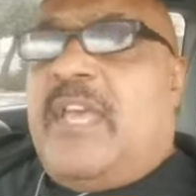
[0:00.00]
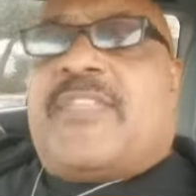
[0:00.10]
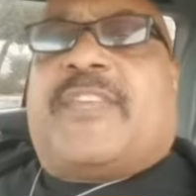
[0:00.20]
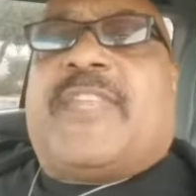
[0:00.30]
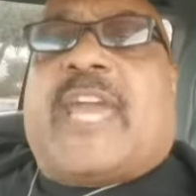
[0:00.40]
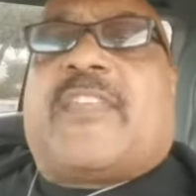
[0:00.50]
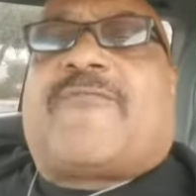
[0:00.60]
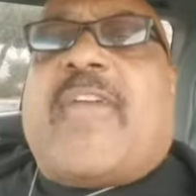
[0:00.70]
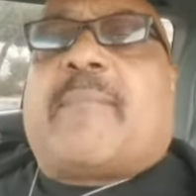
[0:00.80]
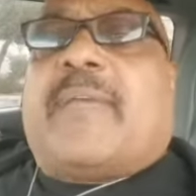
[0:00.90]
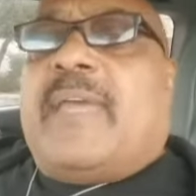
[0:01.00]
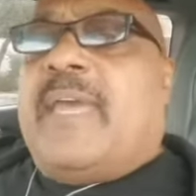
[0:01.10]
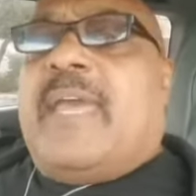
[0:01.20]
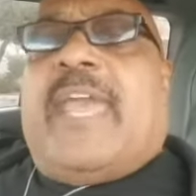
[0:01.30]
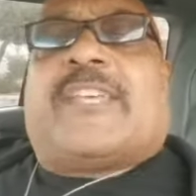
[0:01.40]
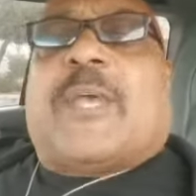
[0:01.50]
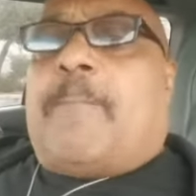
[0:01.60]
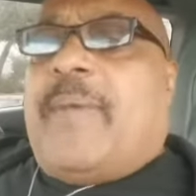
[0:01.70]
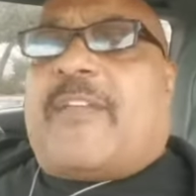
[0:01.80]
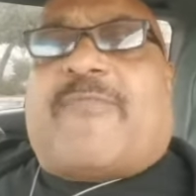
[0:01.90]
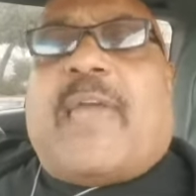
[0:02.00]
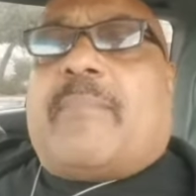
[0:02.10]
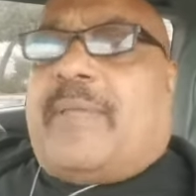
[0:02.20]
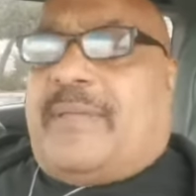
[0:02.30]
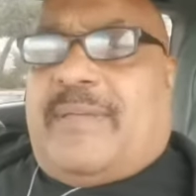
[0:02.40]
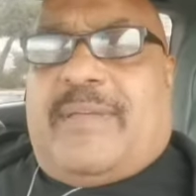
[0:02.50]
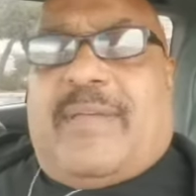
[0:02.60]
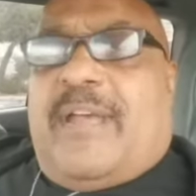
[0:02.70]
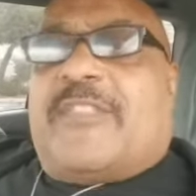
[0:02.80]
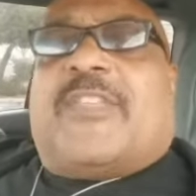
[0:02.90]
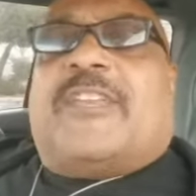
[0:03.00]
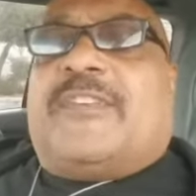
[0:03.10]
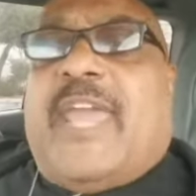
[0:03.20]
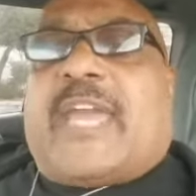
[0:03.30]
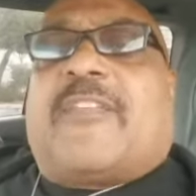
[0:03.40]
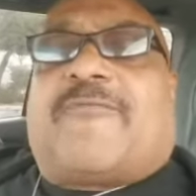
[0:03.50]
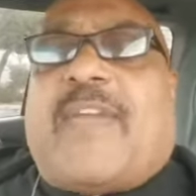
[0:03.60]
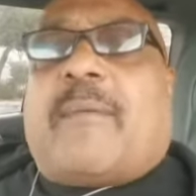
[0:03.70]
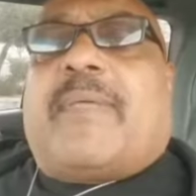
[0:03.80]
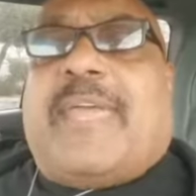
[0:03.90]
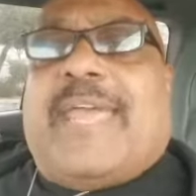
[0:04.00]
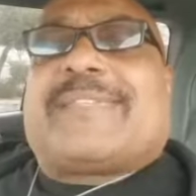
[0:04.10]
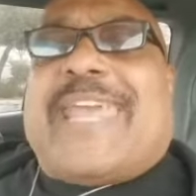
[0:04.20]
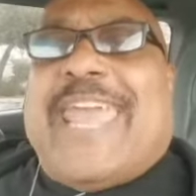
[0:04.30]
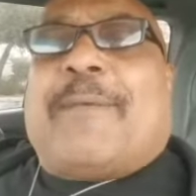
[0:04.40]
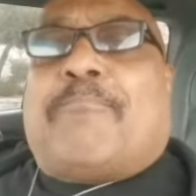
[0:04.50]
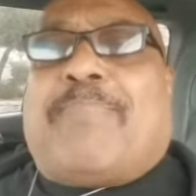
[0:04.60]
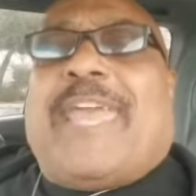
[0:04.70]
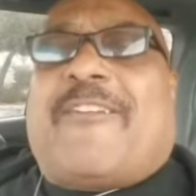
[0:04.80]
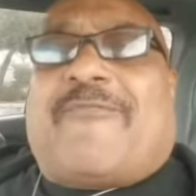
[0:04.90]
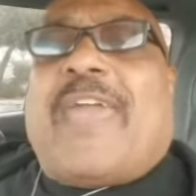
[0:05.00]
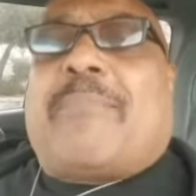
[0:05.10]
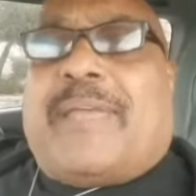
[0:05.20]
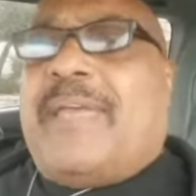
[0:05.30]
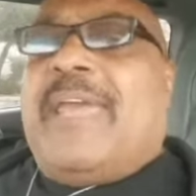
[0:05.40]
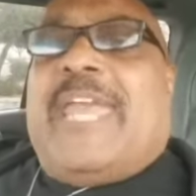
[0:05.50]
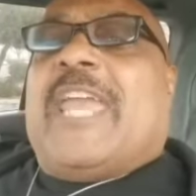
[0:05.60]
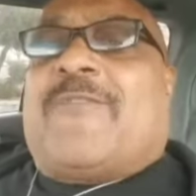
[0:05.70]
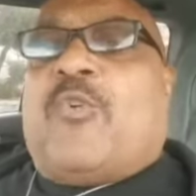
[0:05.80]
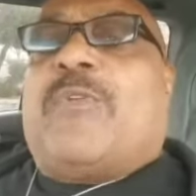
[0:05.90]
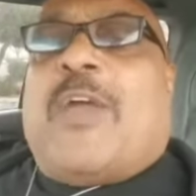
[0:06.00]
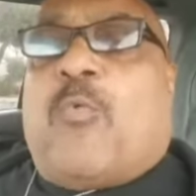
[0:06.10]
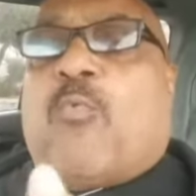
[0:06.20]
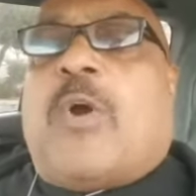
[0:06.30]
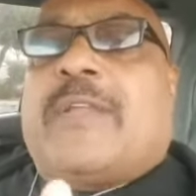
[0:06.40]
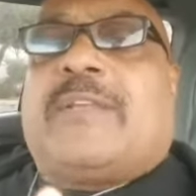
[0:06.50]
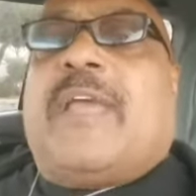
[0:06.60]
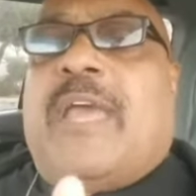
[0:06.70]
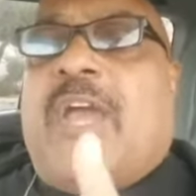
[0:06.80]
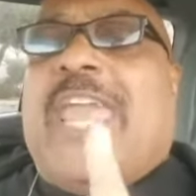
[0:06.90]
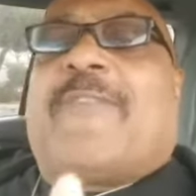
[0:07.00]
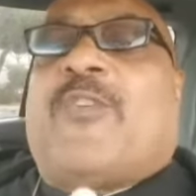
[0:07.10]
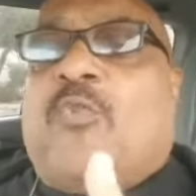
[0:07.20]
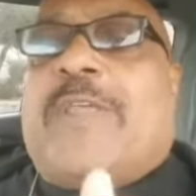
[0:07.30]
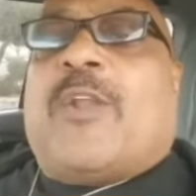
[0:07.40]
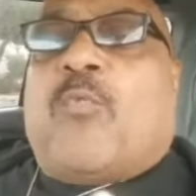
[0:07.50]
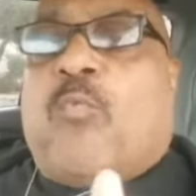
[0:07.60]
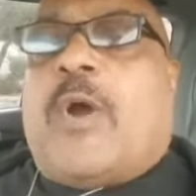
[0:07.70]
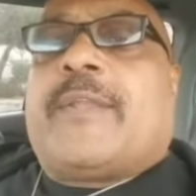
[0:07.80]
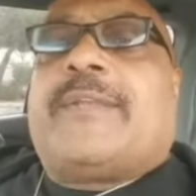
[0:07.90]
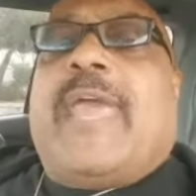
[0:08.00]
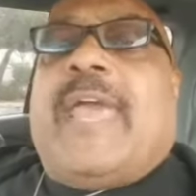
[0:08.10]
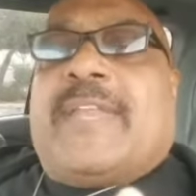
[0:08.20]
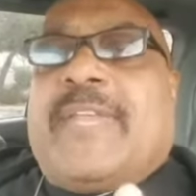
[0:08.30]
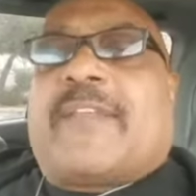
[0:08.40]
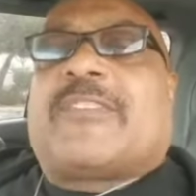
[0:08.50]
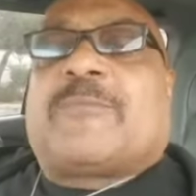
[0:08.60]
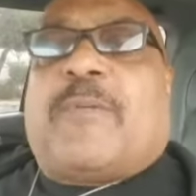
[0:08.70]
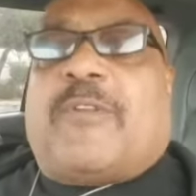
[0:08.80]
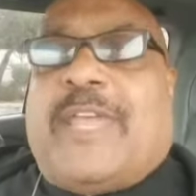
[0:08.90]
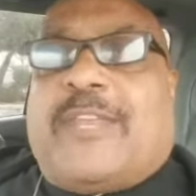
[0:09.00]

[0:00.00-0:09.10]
The negative family is a big family. The negative family is a big family. If you let one, if you let one negative spirit